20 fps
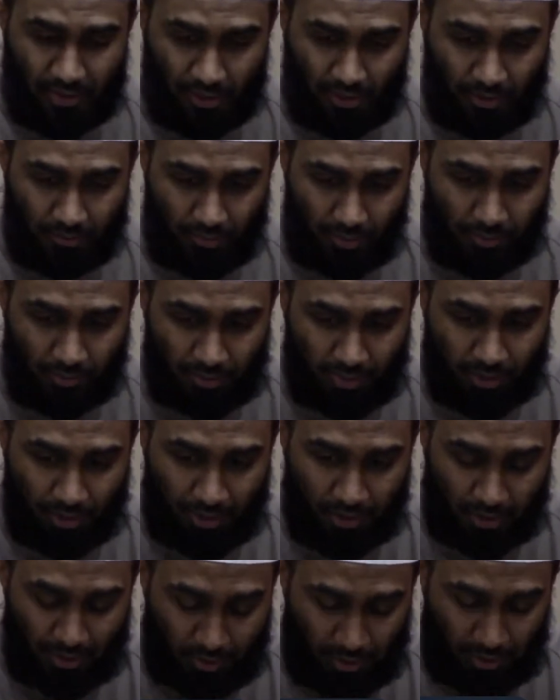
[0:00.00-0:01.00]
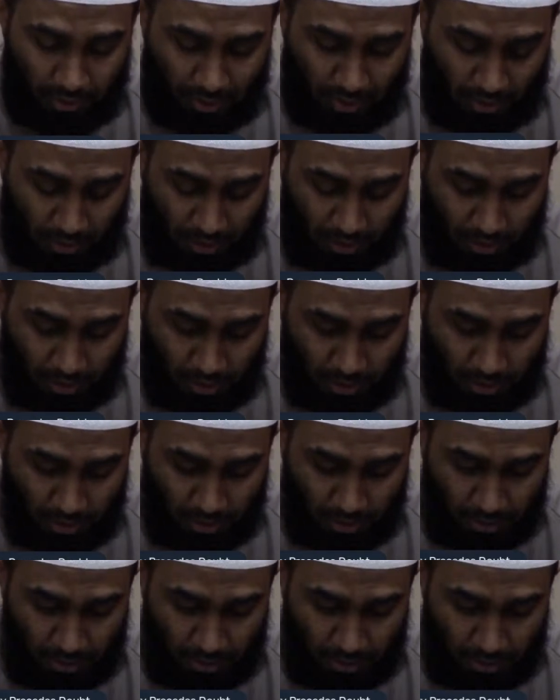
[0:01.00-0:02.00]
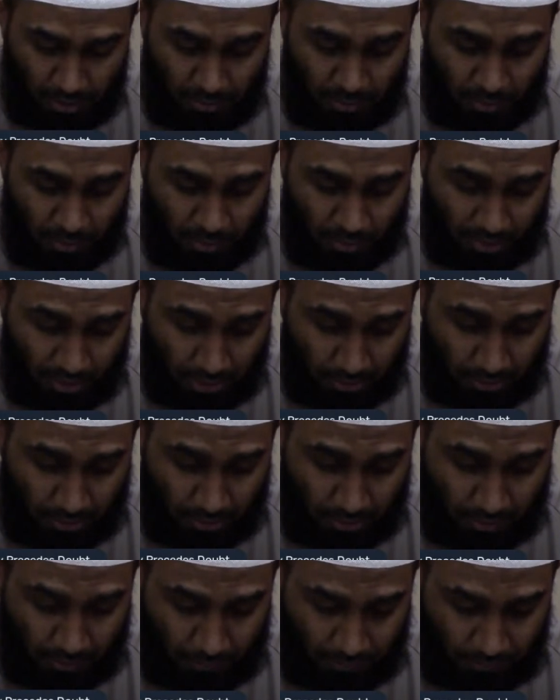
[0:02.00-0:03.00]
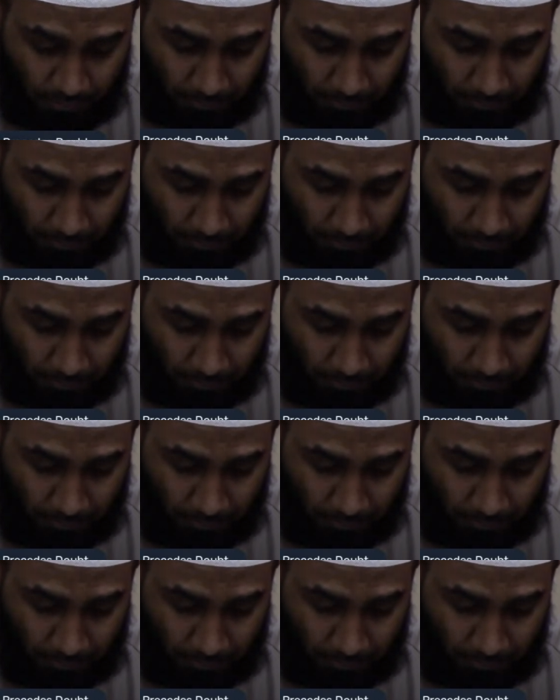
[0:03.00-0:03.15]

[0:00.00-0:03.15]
rahimahullah, Ibn Qudamah,